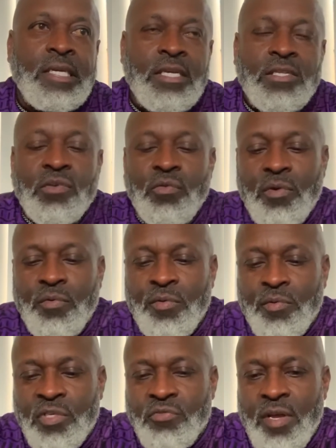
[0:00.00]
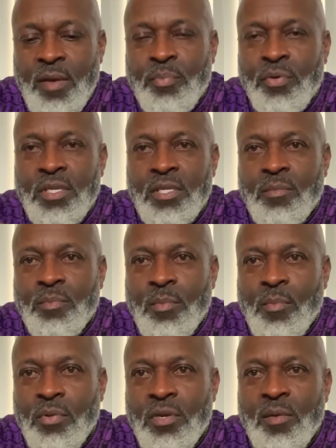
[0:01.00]
So we try and put
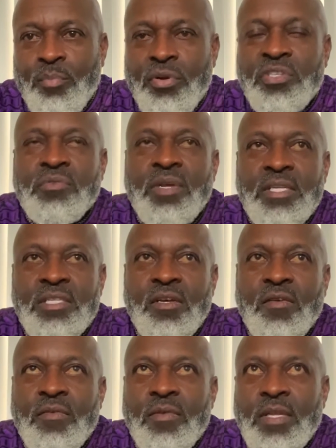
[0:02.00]
a little pressure on ourselves